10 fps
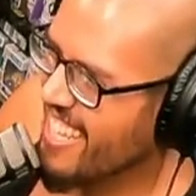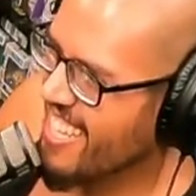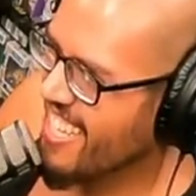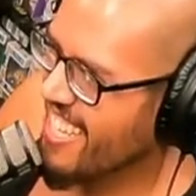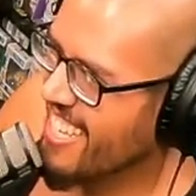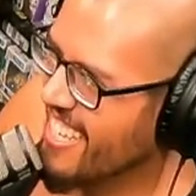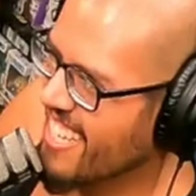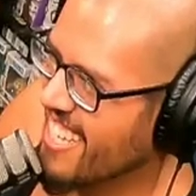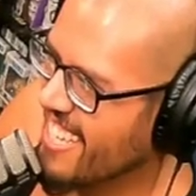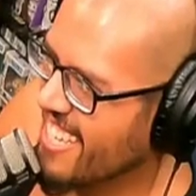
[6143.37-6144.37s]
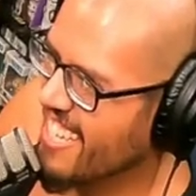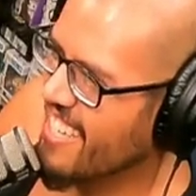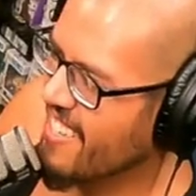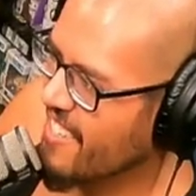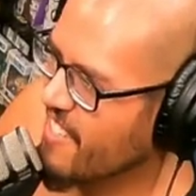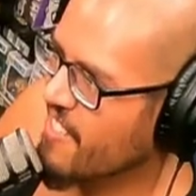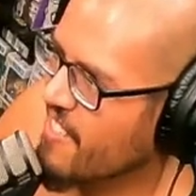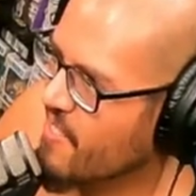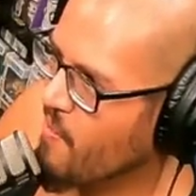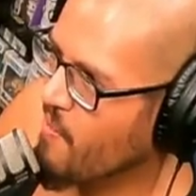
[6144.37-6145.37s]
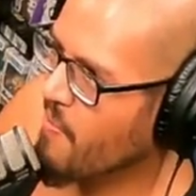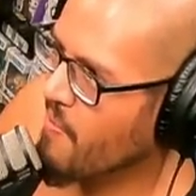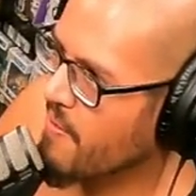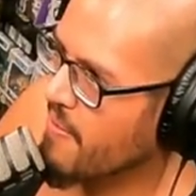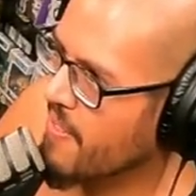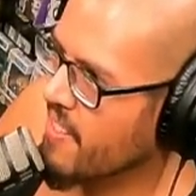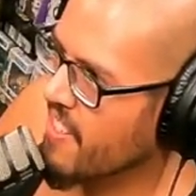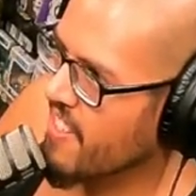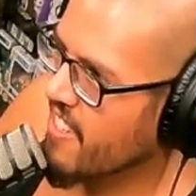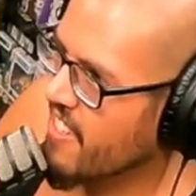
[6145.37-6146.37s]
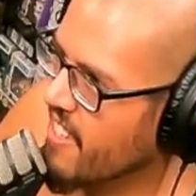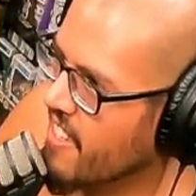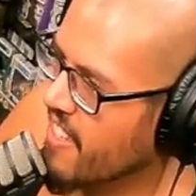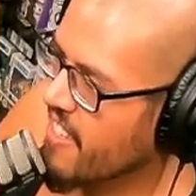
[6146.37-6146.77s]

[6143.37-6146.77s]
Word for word: about this, man. I mean, the studio is so cool. I